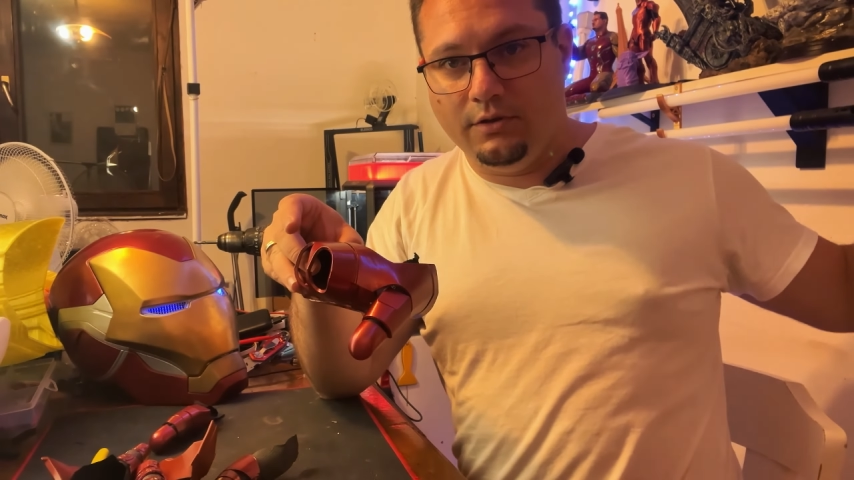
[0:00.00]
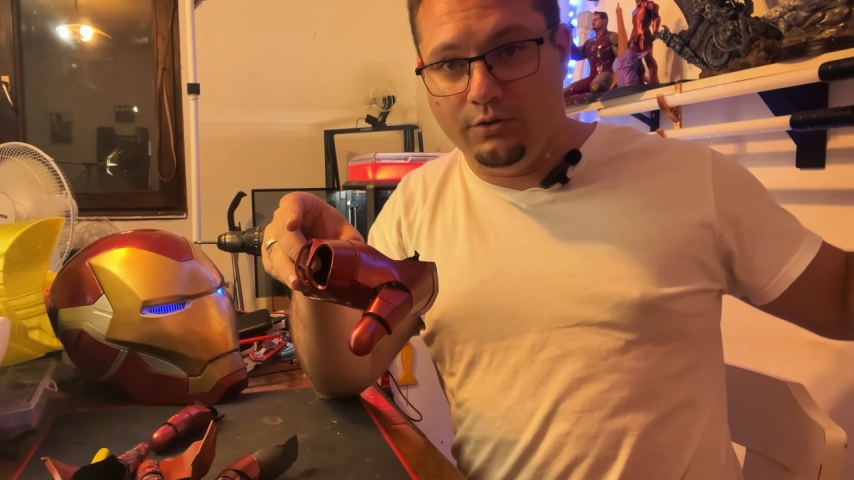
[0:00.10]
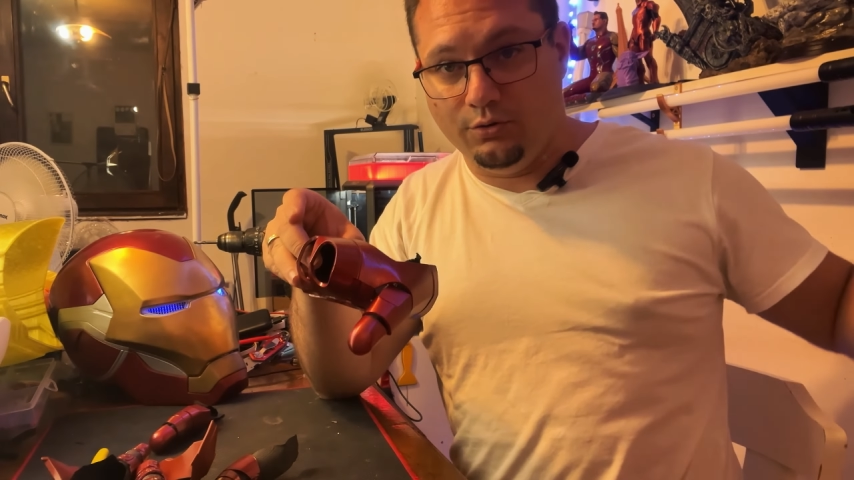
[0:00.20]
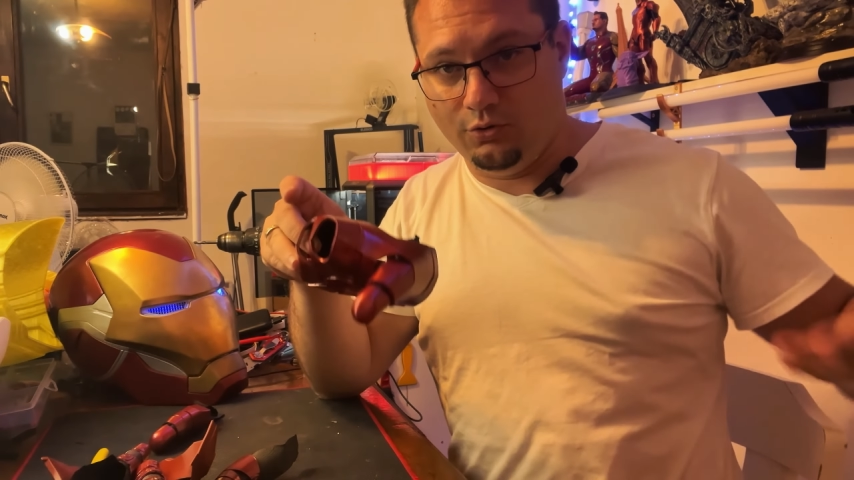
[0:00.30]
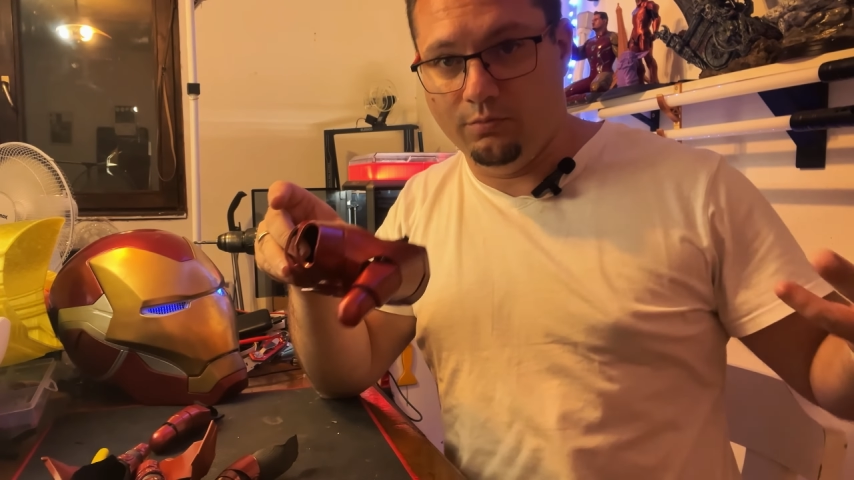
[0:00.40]

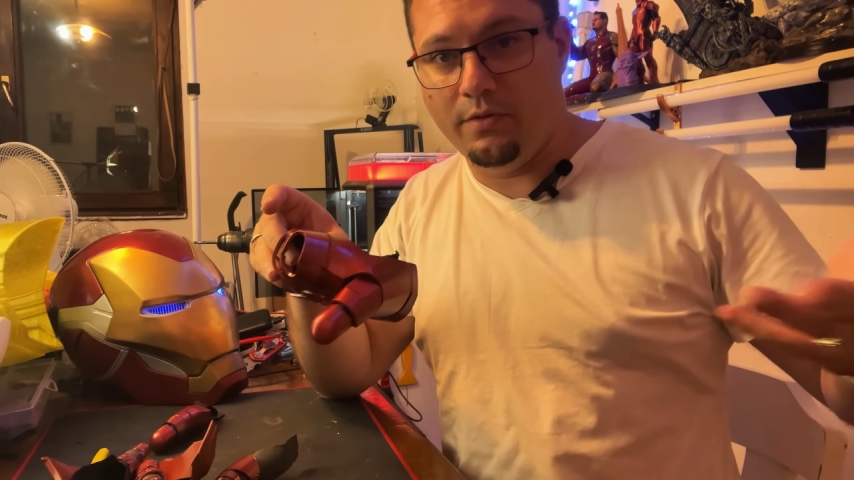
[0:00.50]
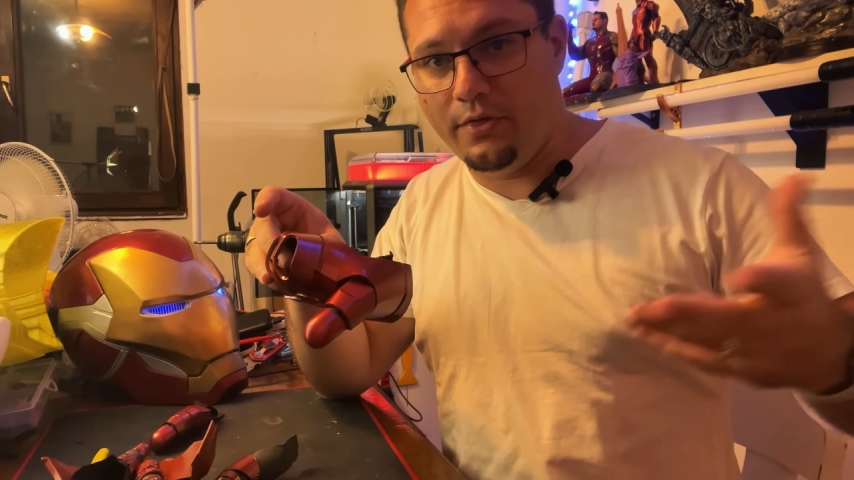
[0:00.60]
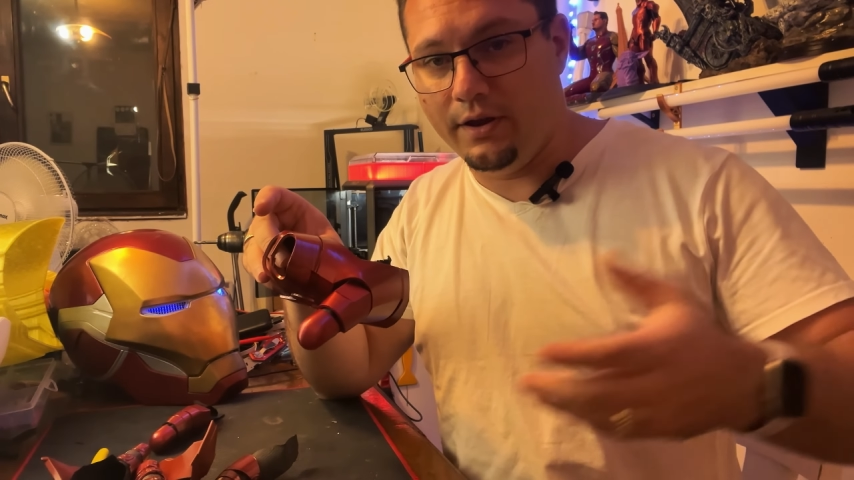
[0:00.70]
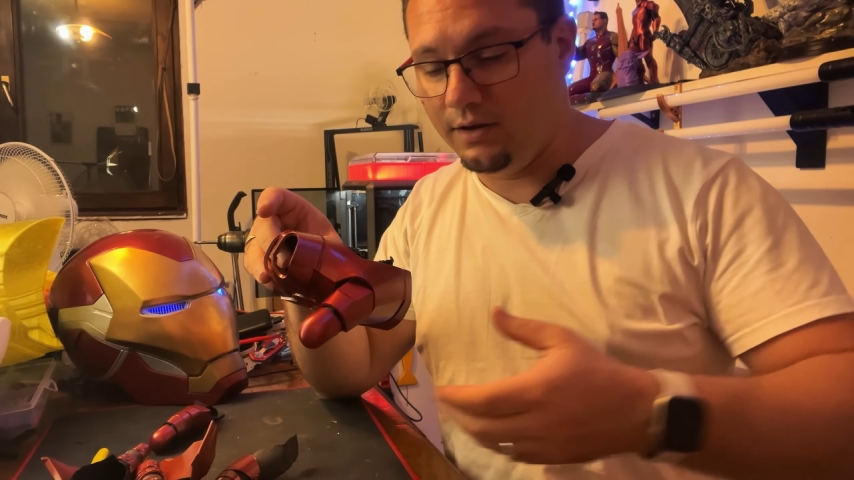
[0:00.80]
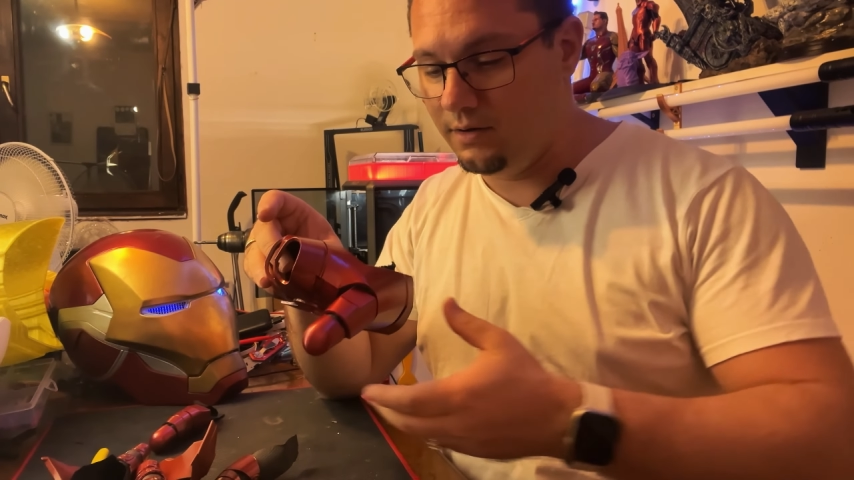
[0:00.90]
YouTube
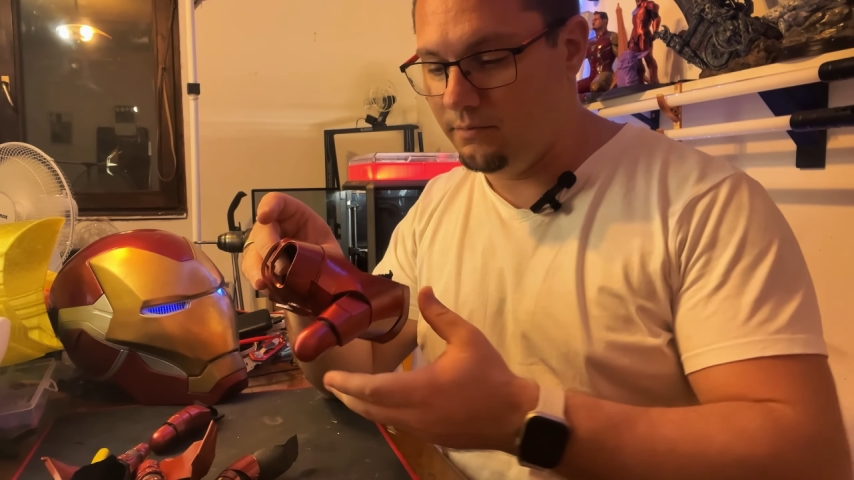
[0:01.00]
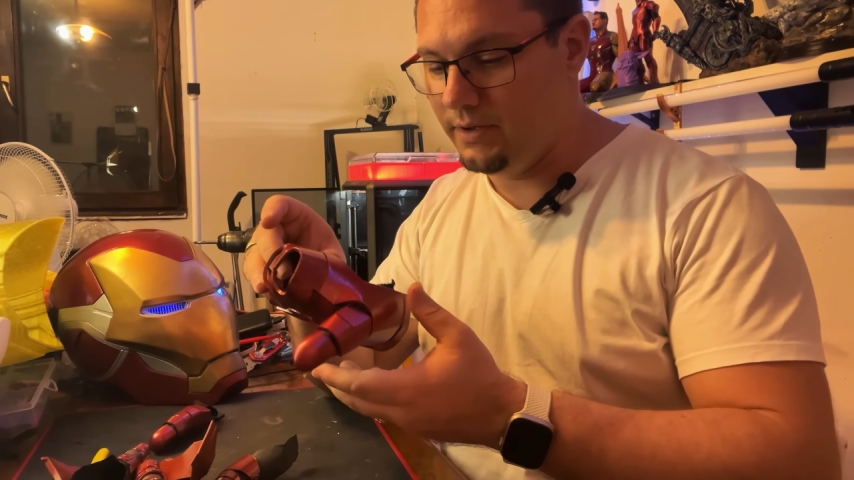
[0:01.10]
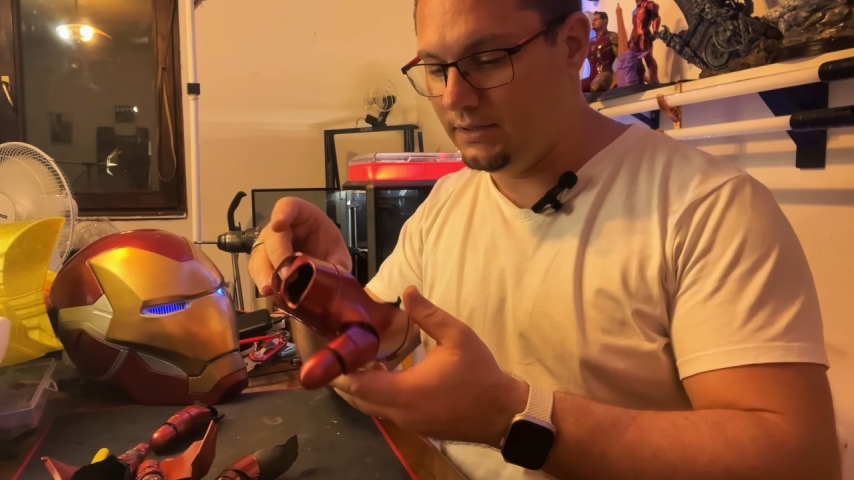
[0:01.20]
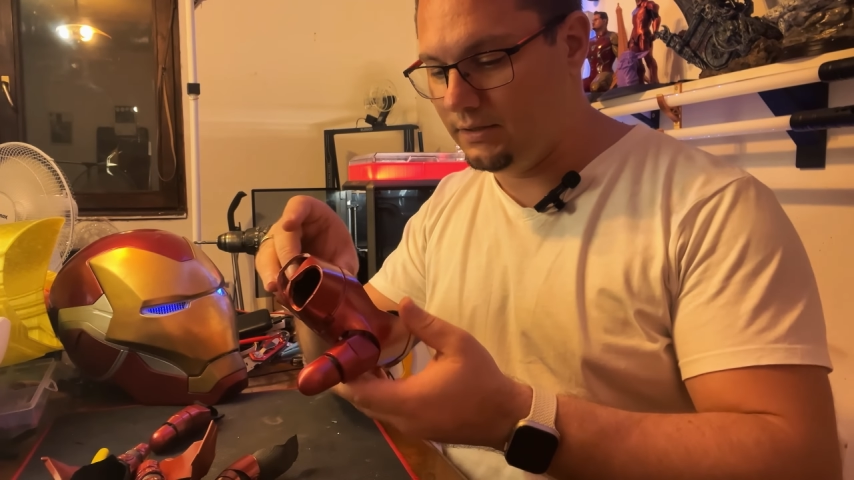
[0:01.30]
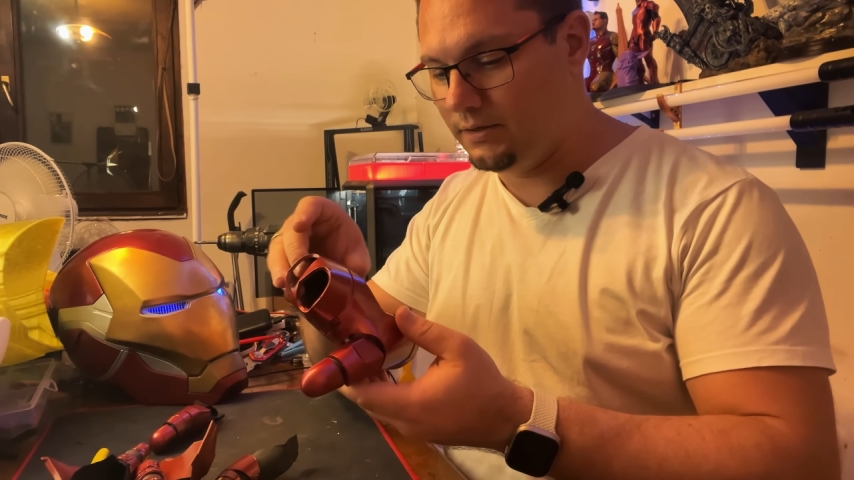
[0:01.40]
thing
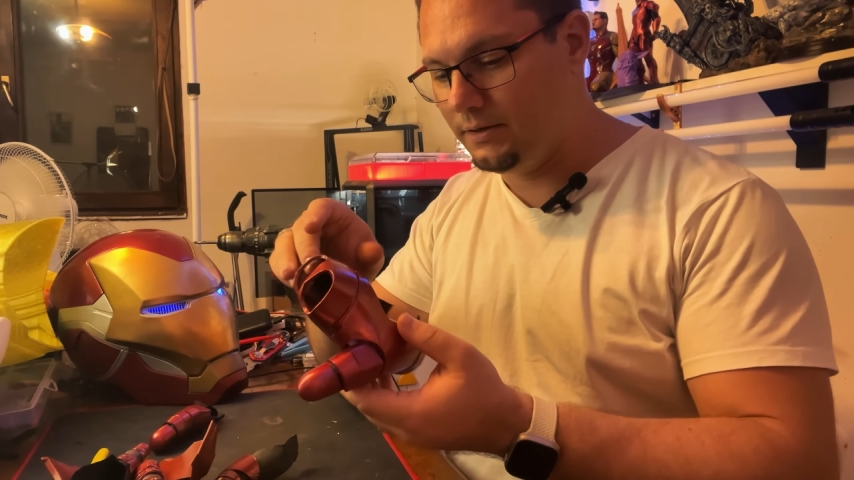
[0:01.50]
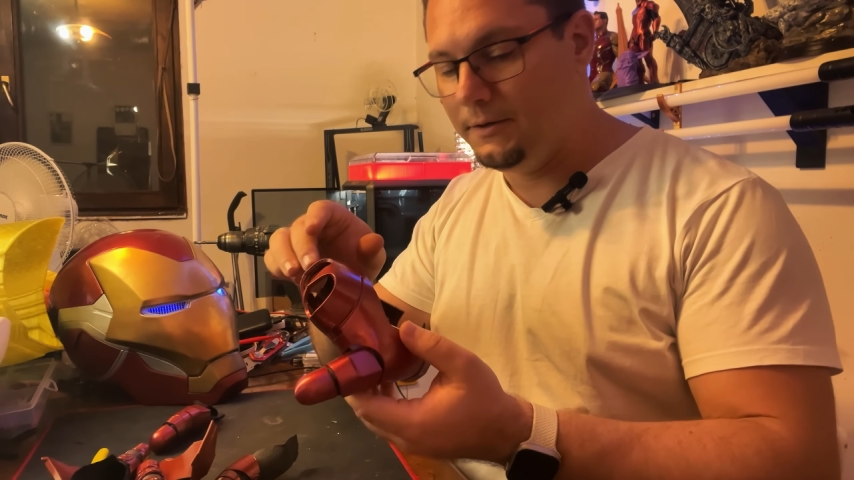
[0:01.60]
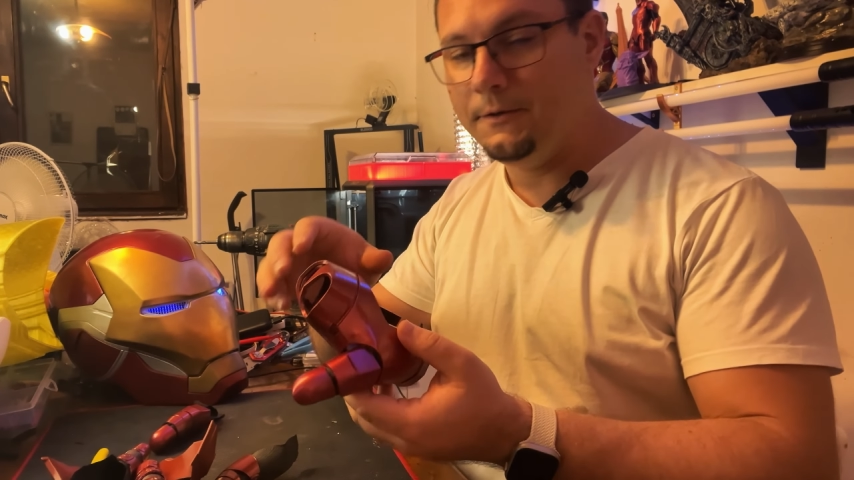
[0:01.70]
better?